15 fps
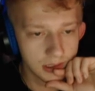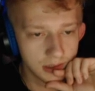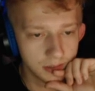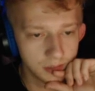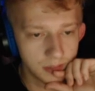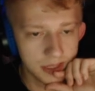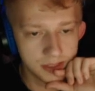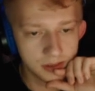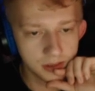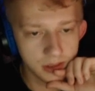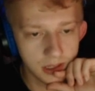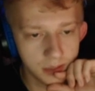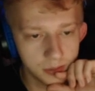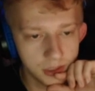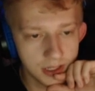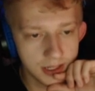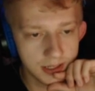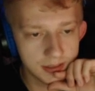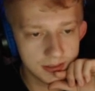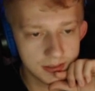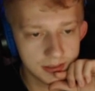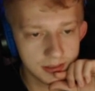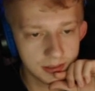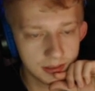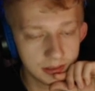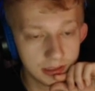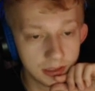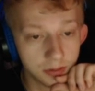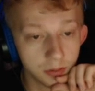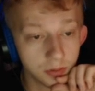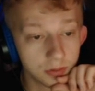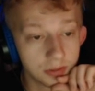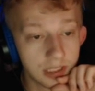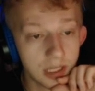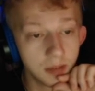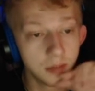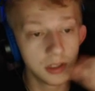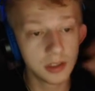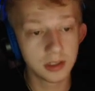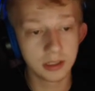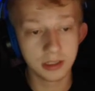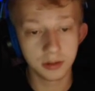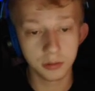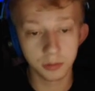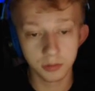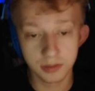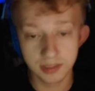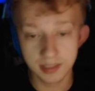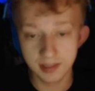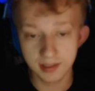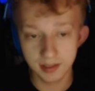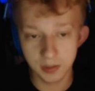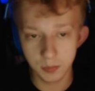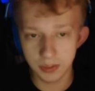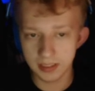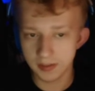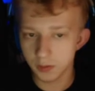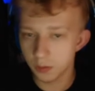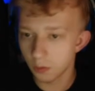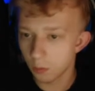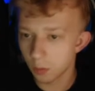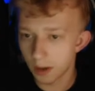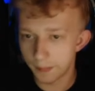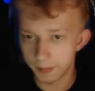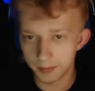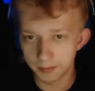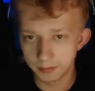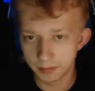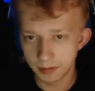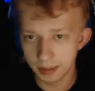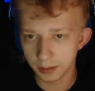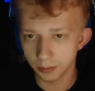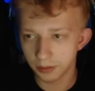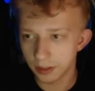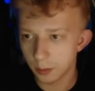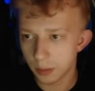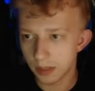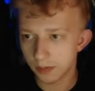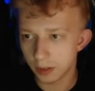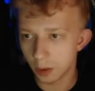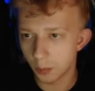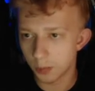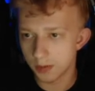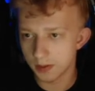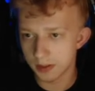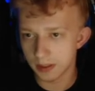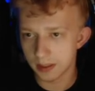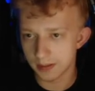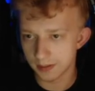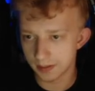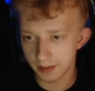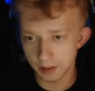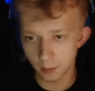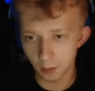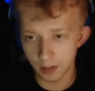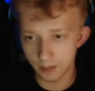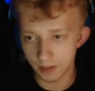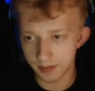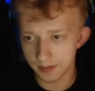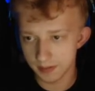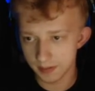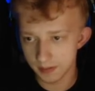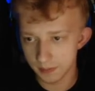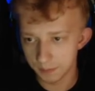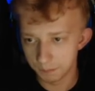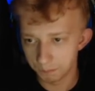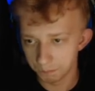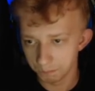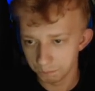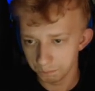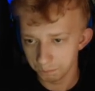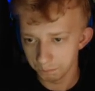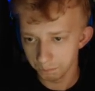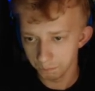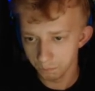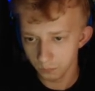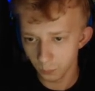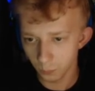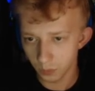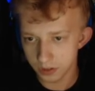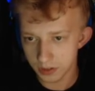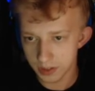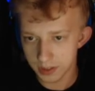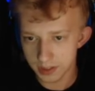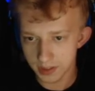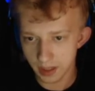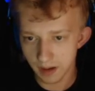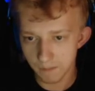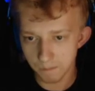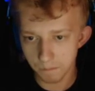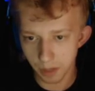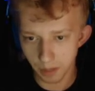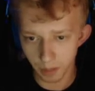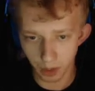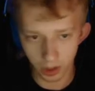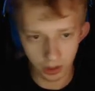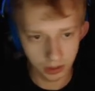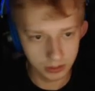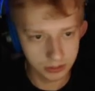Magical objects, electrical damage, electrical resistance, but that's to a weapon. I don't think we have any open slots on any weapons, which is a bummer.